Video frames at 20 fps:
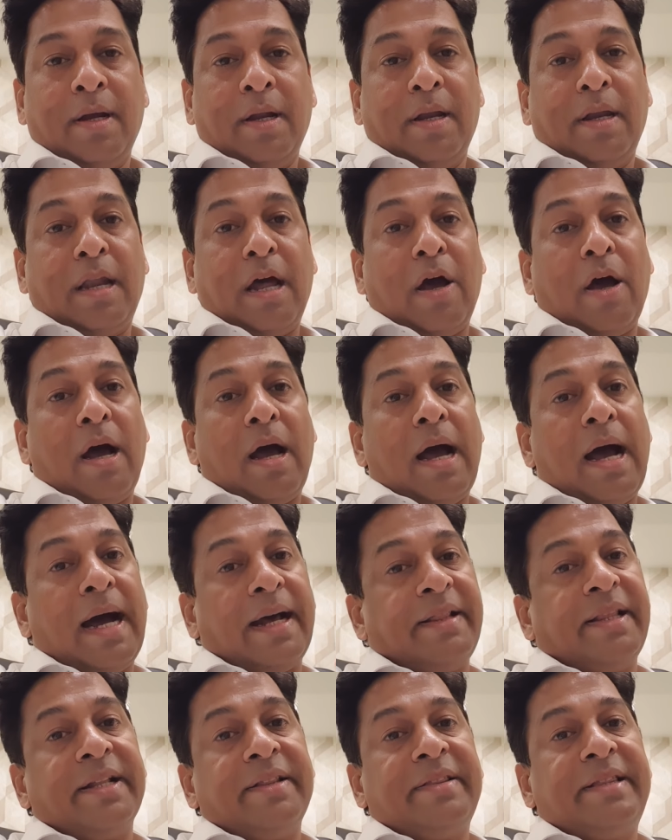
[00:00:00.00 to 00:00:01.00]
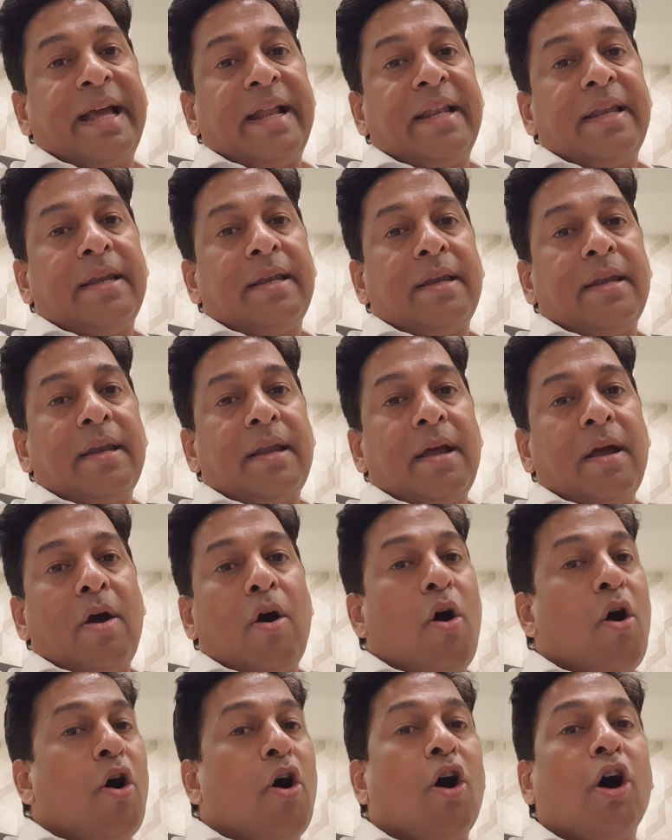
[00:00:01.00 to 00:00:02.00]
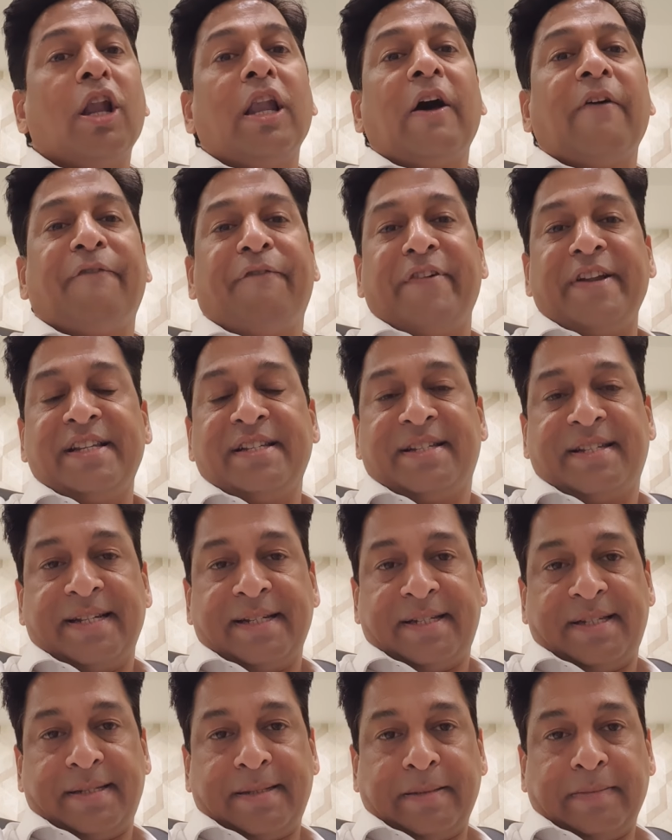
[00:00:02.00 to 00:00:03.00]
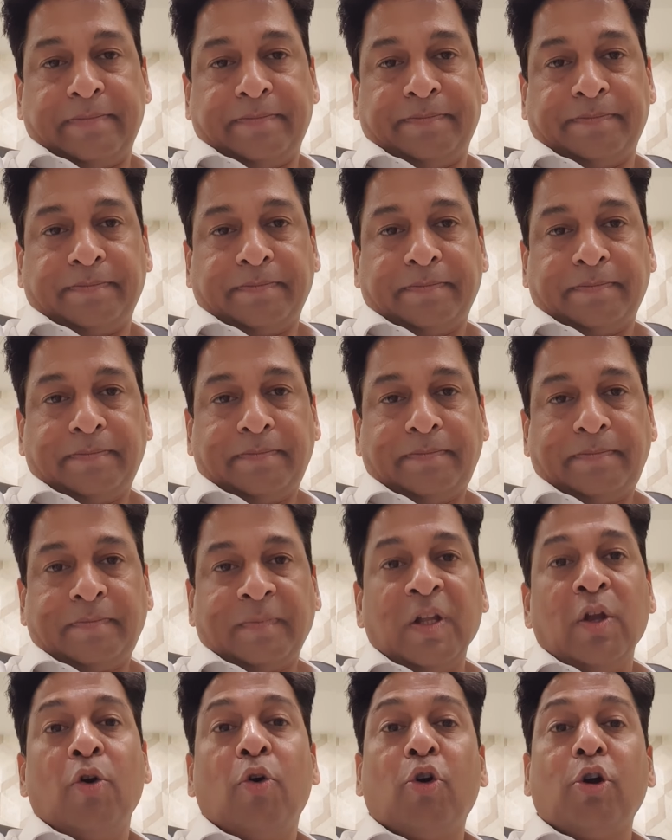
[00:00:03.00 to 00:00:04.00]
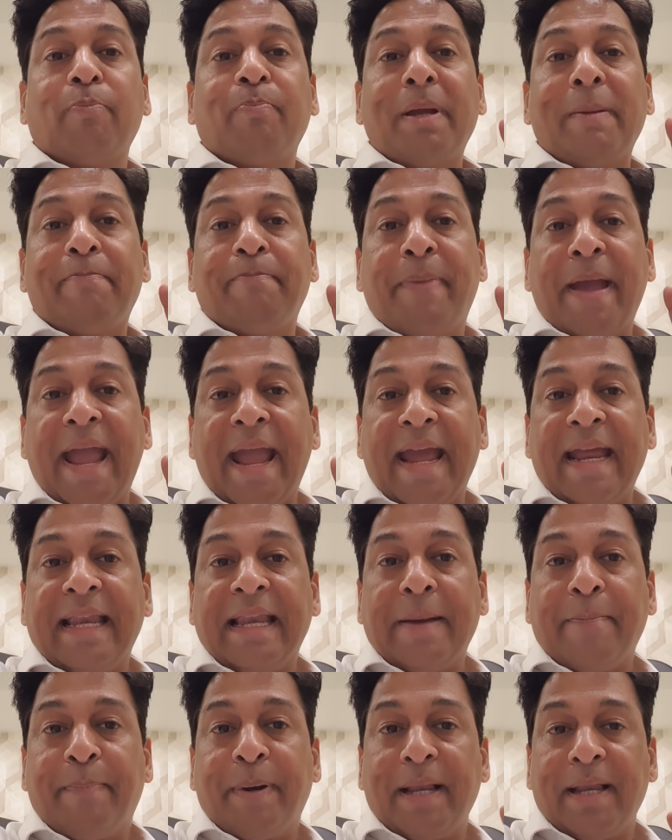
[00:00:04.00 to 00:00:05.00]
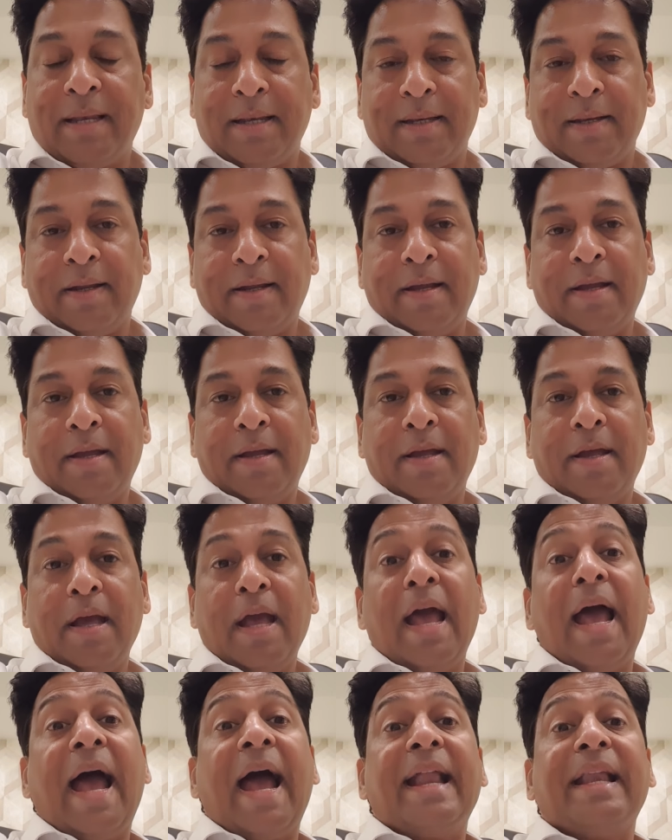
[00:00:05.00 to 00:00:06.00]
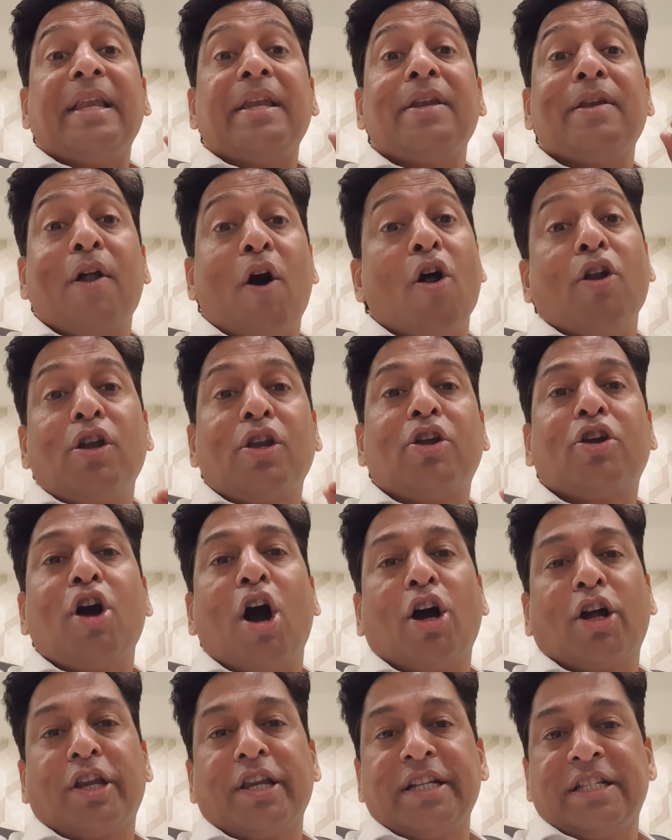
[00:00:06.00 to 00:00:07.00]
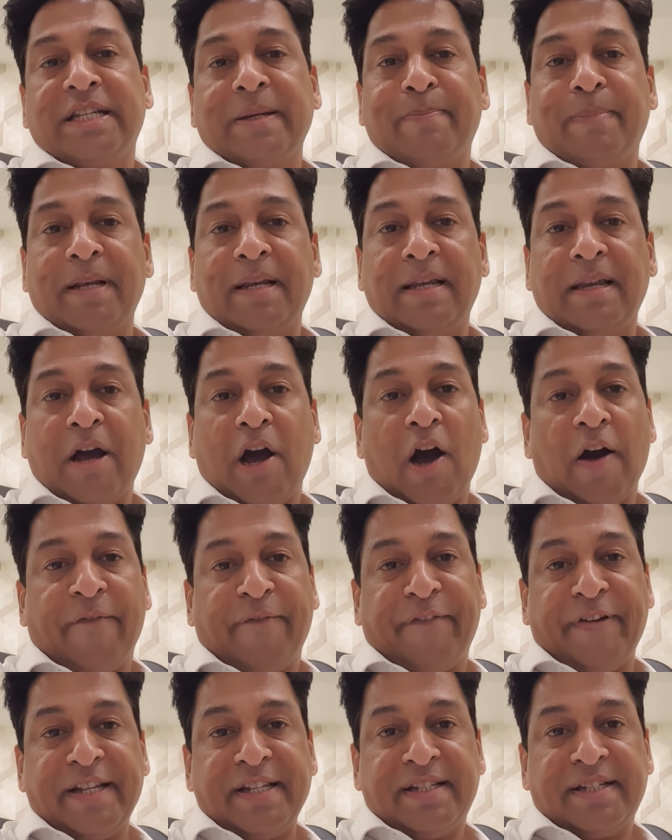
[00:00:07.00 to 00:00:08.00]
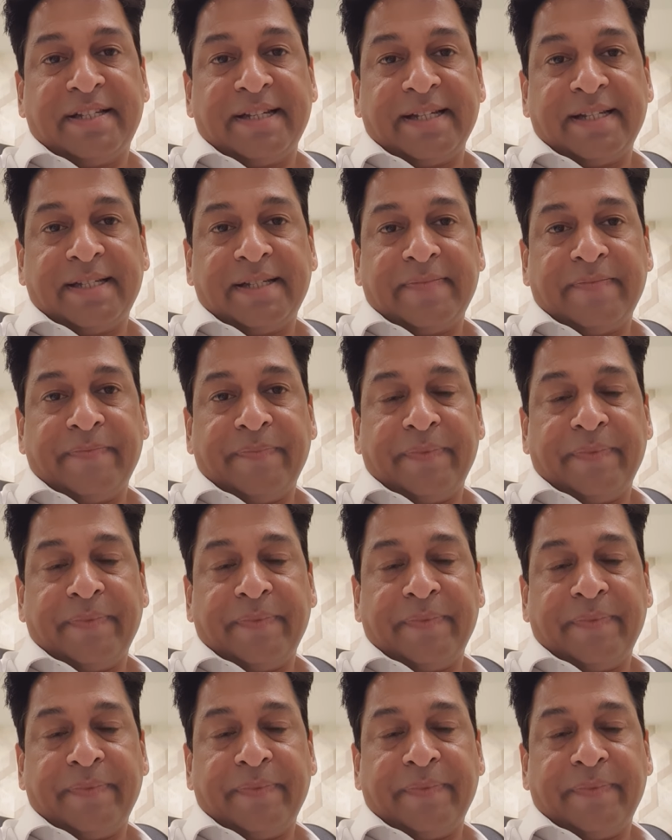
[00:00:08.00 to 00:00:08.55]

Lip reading: Now, other than all offences would be bailable and non-cognizable offences.